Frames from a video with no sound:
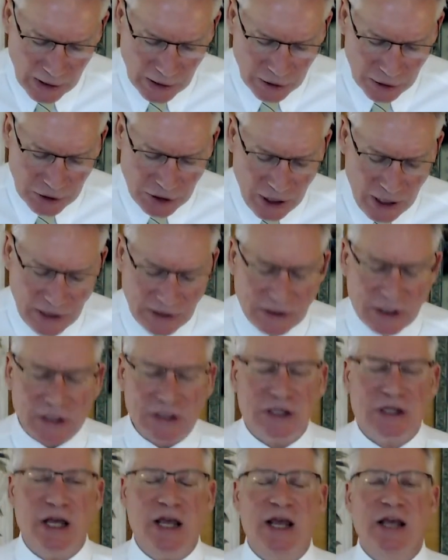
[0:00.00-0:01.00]

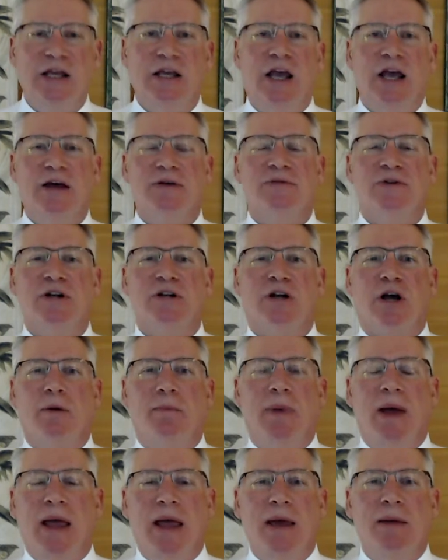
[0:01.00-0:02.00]
Jesus then gives a
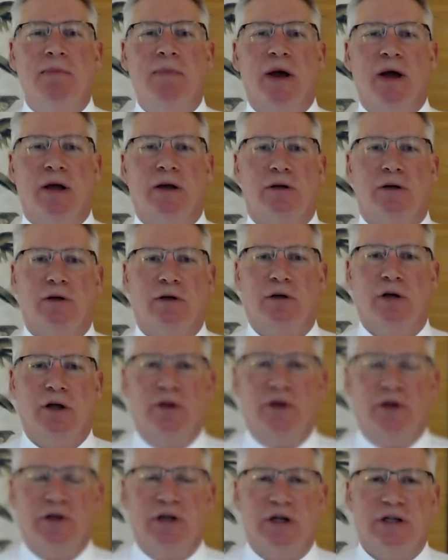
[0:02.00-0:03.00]
commandment to
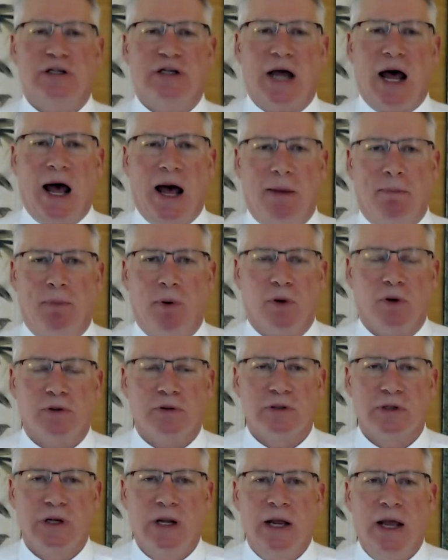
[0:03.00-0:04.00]
the
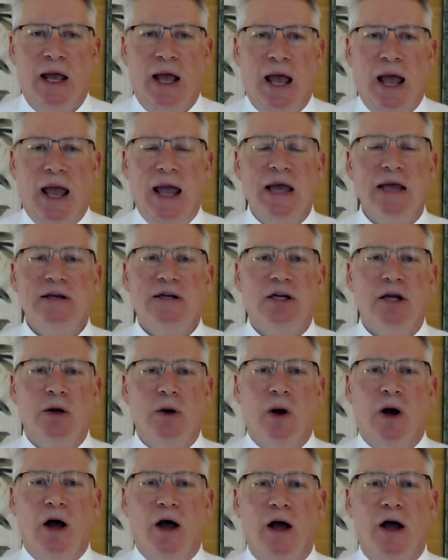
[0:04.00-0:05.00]
disciples and
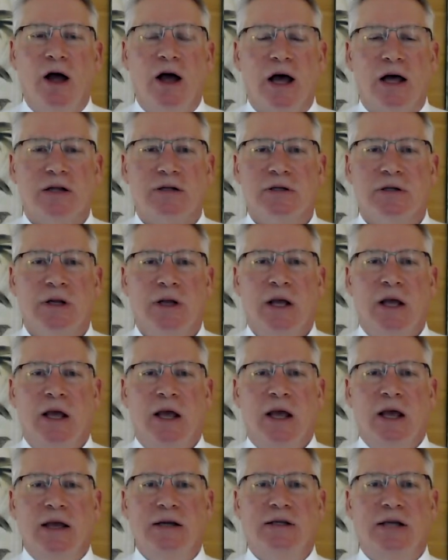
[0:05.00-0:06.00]
to us.
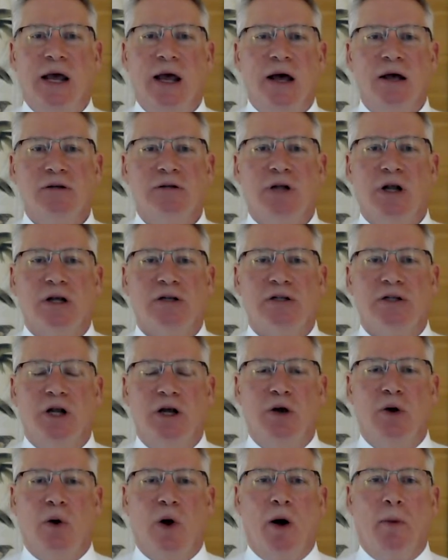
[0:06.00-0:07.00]
He tells us
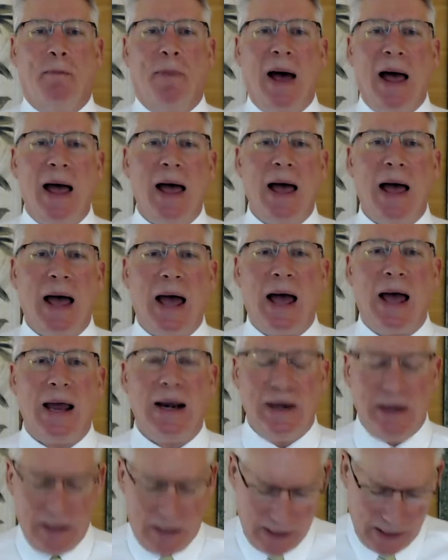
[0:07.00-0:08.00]
to
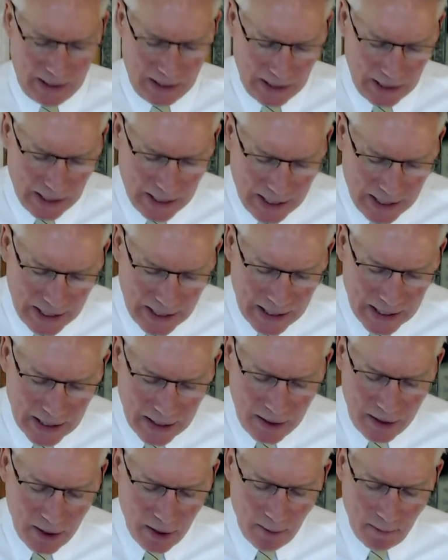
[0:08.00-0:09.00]
abide
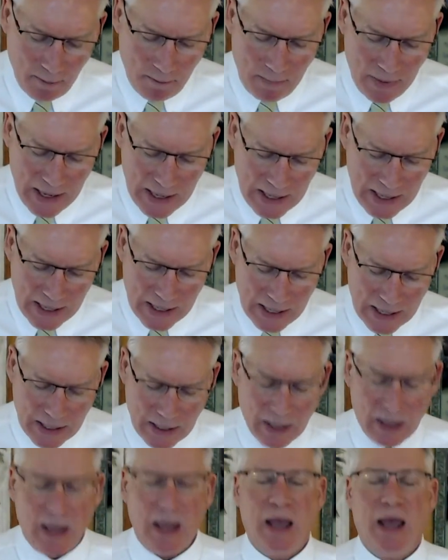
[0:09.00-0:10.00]
in
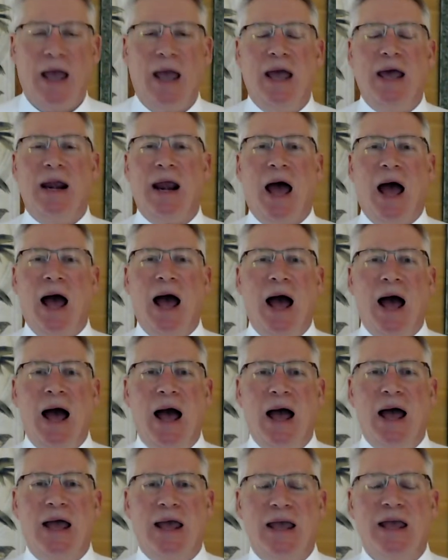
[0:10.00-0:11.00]
me and
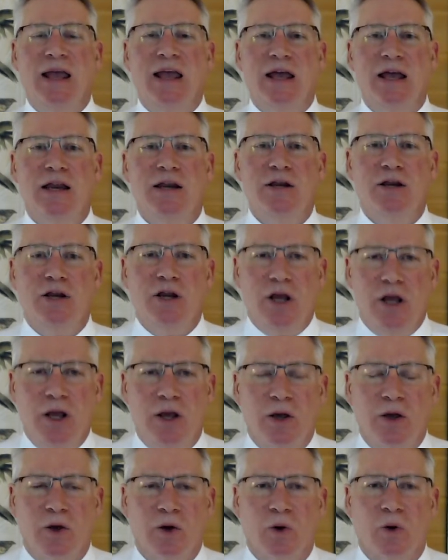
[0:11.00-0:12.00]
I in
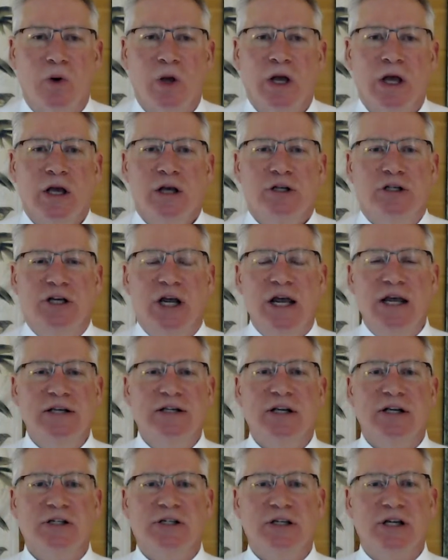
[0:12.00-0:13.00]
you.
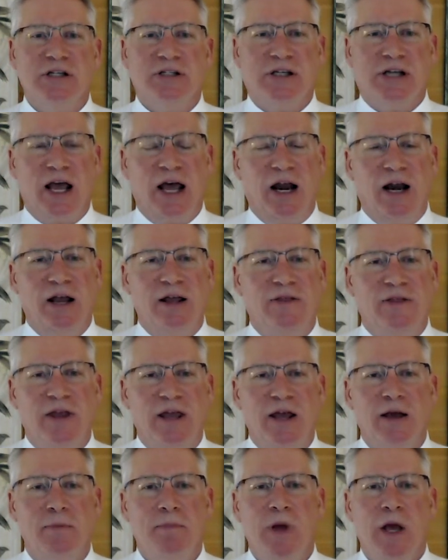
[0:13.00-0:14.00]
Jesus is telling
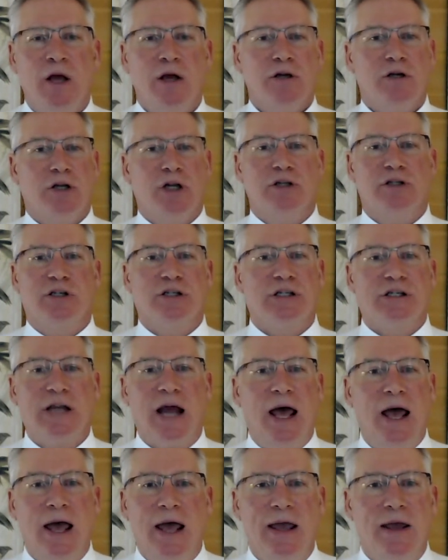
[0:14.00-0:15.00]
them to
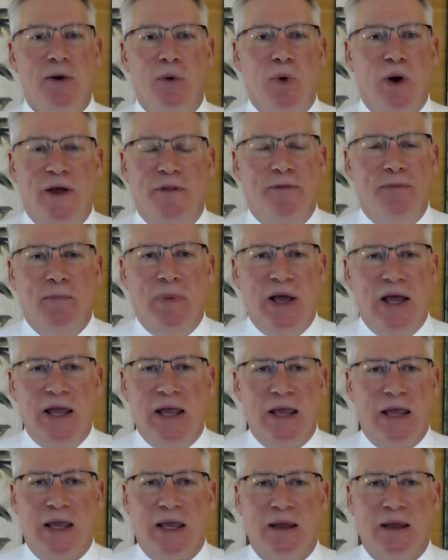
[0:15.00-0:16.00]
stay with me.